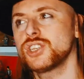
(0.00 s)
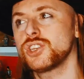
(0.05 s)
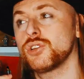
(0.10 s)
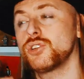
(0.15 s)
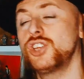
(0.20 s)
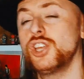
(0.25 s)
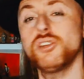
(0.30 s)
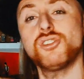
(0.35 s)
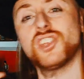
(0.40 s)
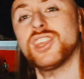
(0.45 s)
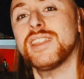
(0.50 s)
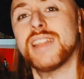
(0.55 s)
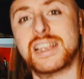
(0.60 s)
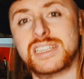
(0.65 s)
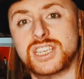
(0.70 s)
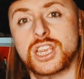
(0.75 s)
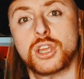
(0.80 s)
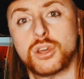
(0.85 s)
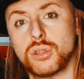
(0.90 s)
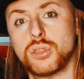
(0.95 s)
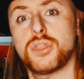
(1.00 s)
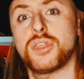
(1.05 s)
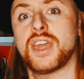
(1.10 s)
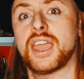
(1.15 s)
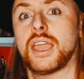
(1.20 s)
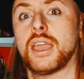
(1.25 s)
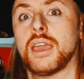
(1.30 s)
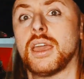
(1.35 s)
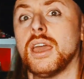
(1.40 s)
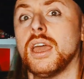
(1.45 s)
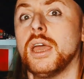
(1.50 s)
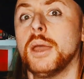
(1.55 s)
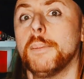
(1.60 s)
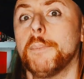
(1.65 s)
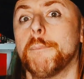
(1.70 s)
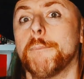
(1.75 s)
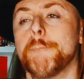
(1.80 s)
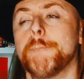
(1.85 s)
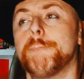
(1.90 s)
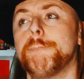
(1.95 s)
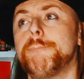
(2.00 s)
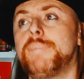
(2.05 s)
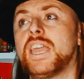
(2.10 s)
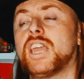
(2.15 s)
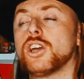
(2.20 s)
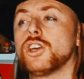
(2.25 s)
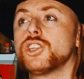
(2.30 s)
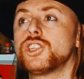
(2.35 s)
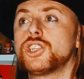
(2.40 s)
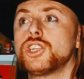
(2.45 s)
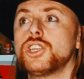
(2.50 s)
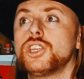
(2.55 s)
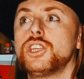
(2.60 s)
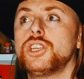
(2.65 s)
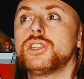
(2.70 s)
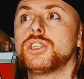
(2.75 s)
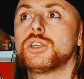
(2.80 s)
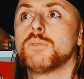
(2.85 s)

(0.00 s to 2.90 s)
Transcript: So usually that's a good thing, because